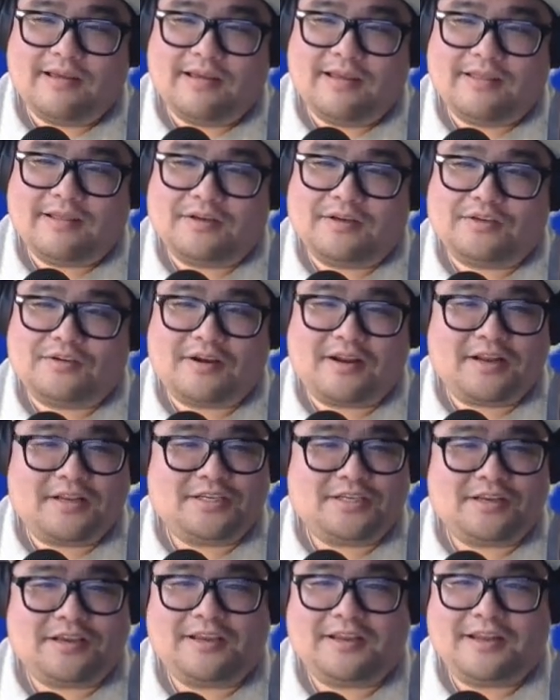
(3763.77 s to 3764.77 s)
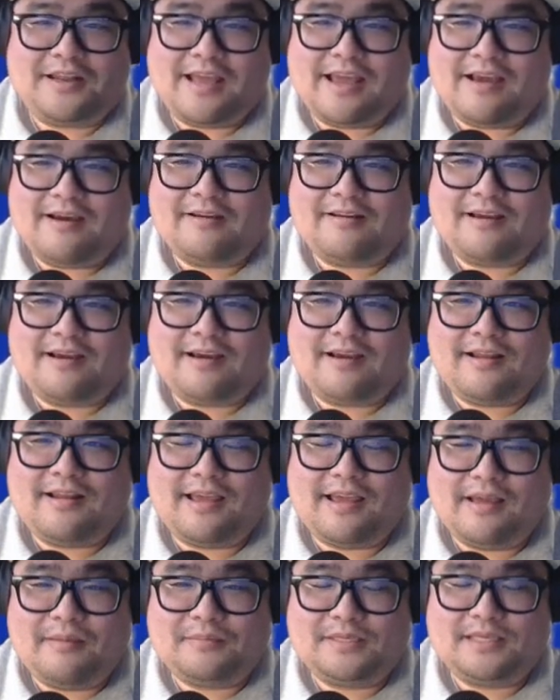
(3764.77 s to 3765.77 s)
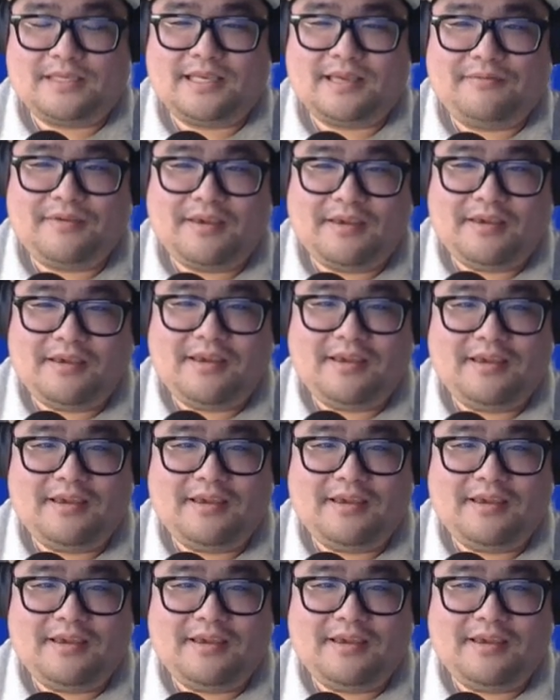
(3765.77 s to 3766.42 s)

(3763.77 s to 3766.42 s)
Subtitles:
They're trying to shut you down on MTV.